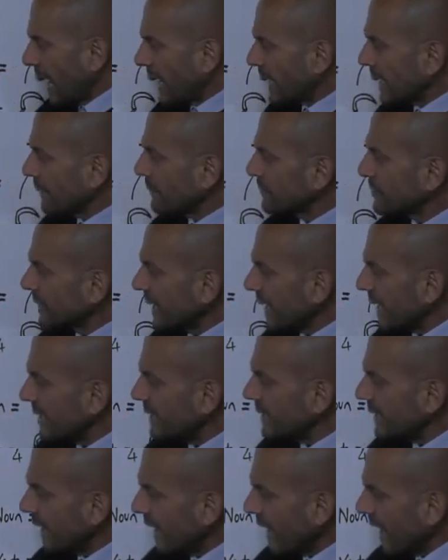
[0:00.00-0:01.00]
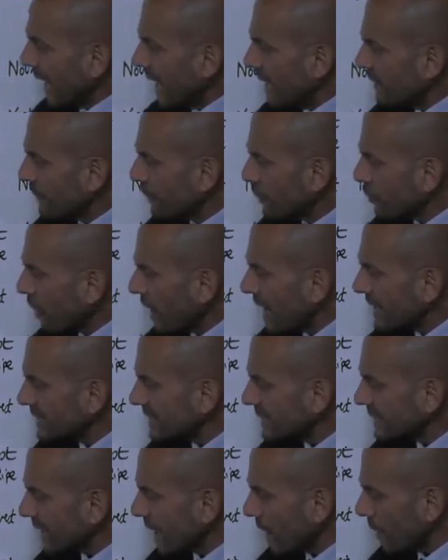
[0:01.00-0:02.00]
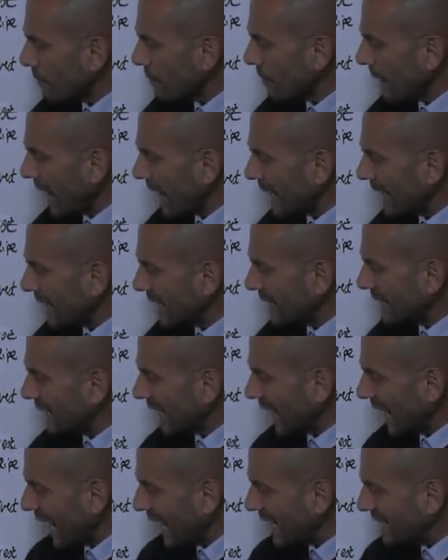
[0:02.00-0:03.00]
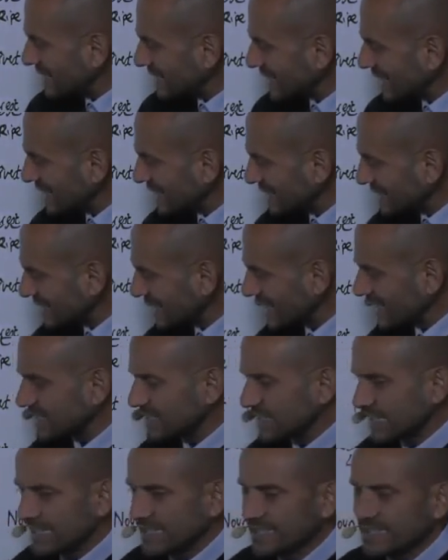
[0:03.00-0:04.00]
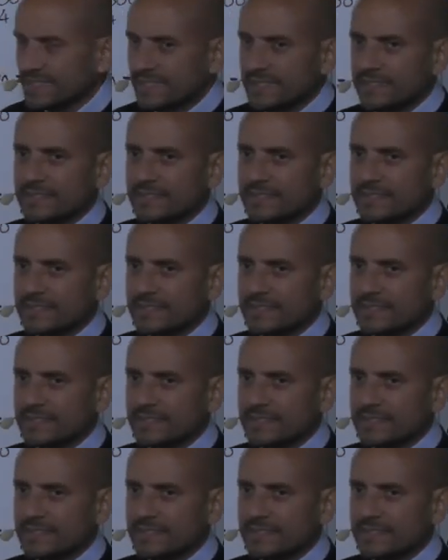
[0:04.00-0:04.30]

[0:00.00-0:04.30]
And I've said, if Christ had come back in the 1860s.